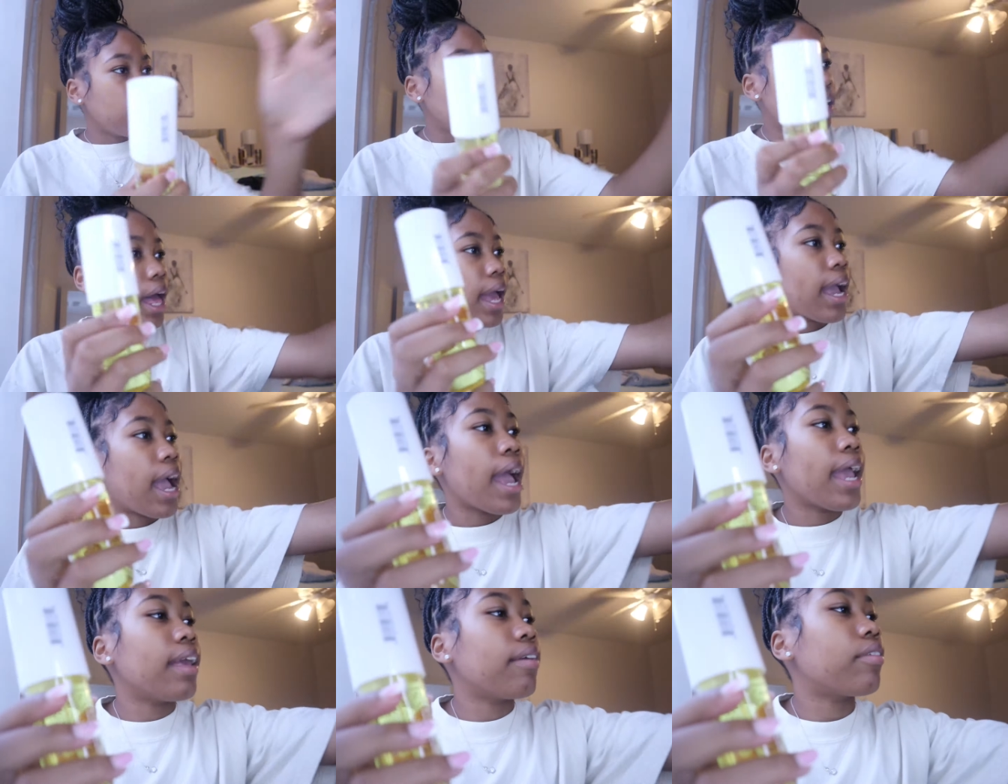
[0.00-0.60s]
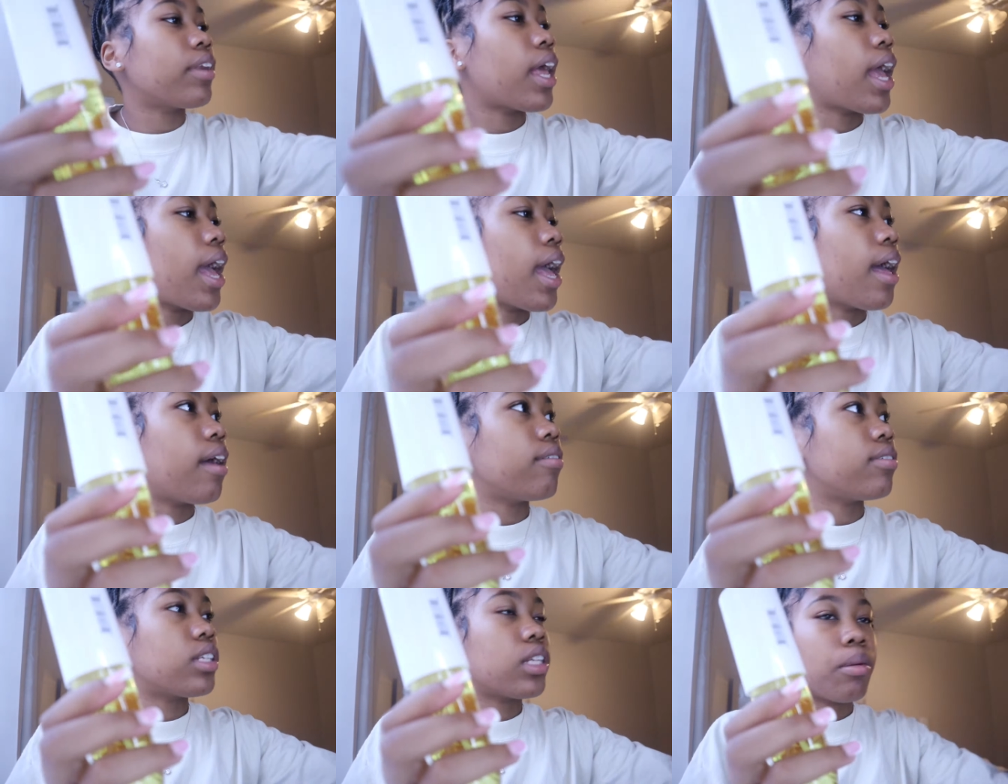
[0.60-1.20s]
like I even
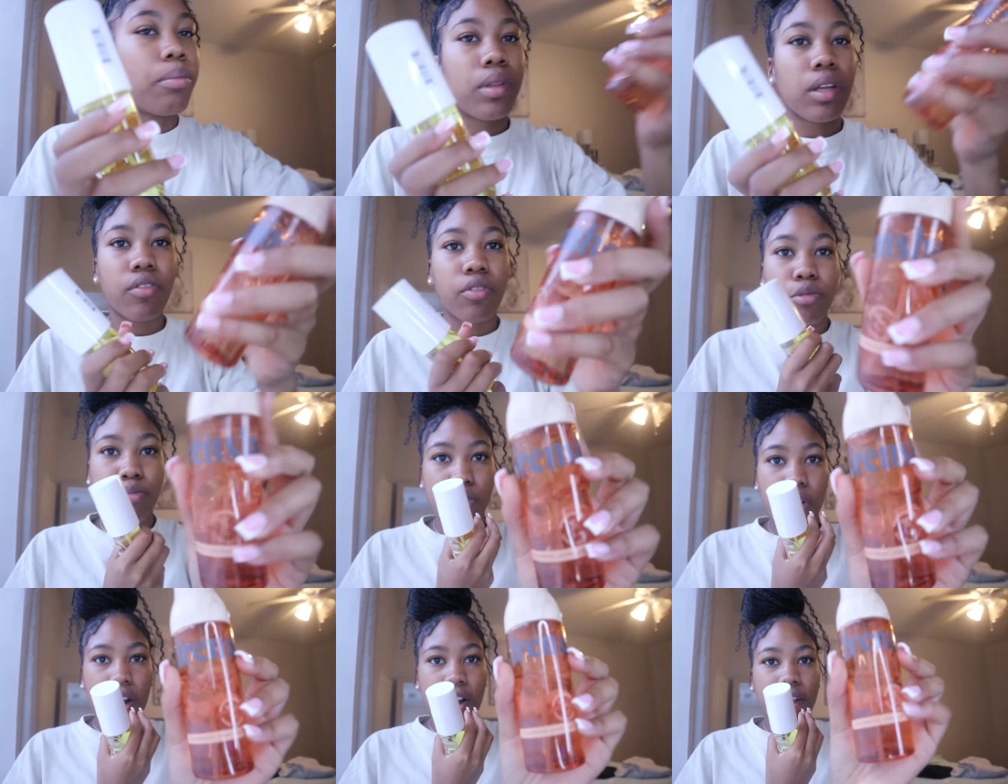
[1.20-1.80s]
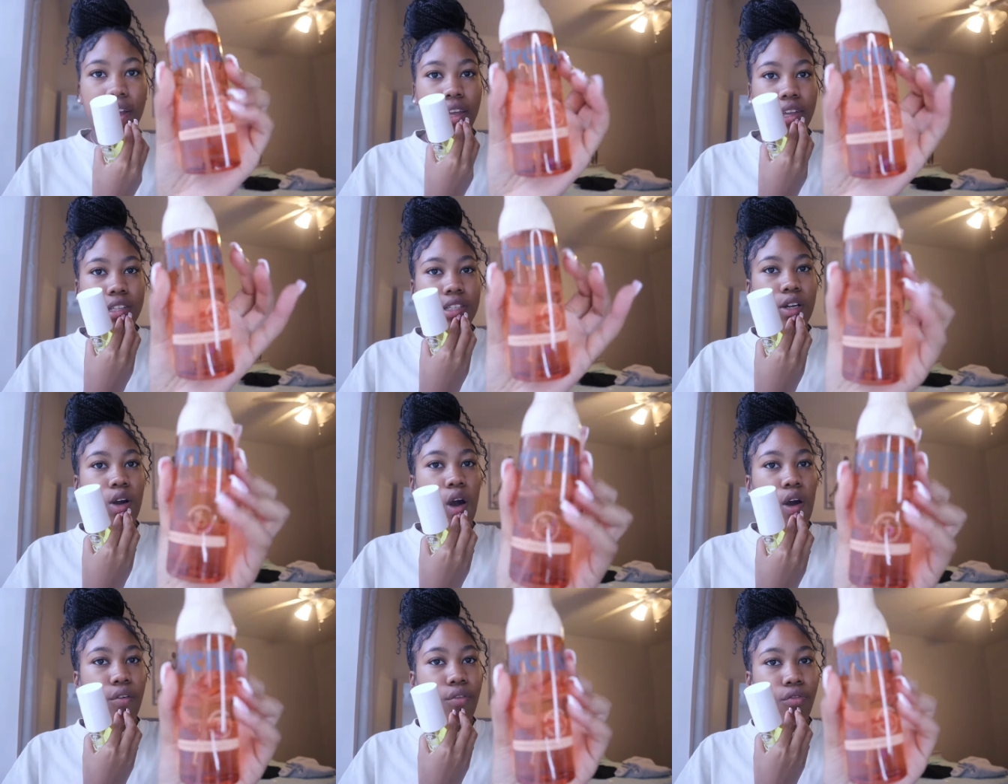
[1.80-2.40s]
have something from Target it's
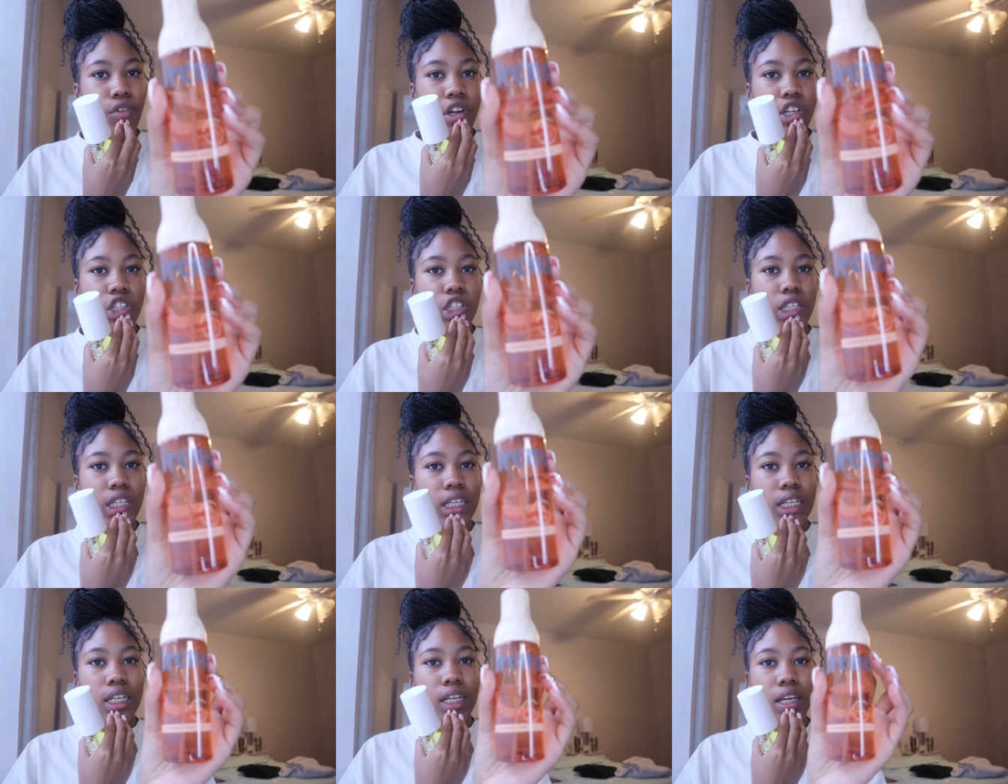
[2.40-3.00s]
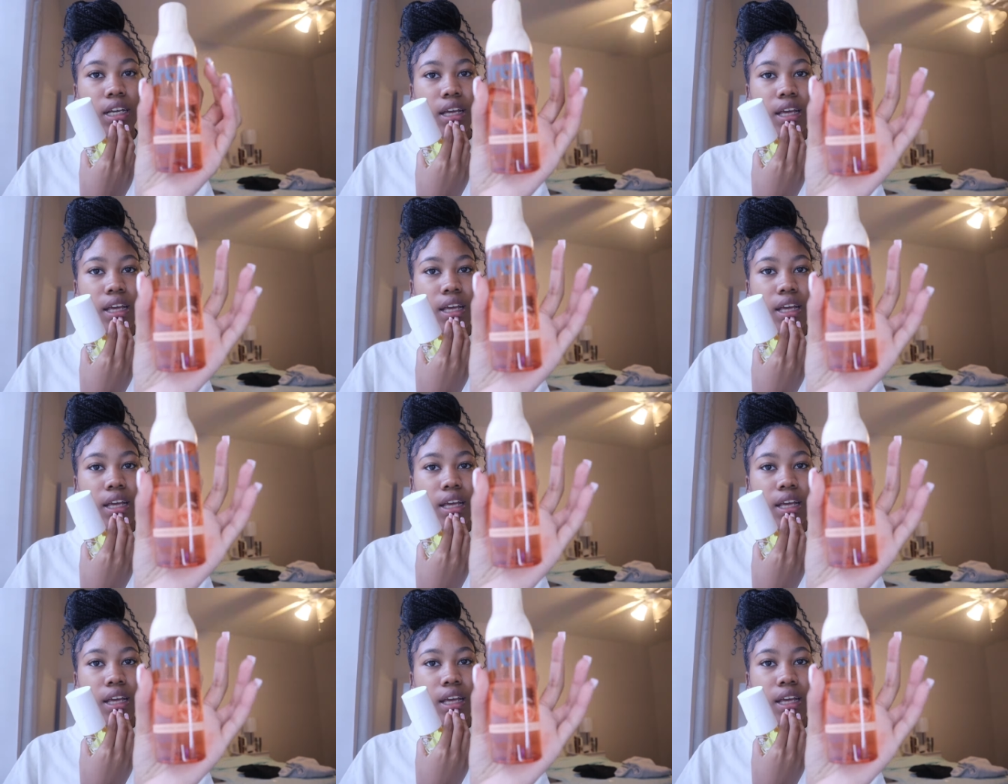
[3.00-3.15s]
called Frenshe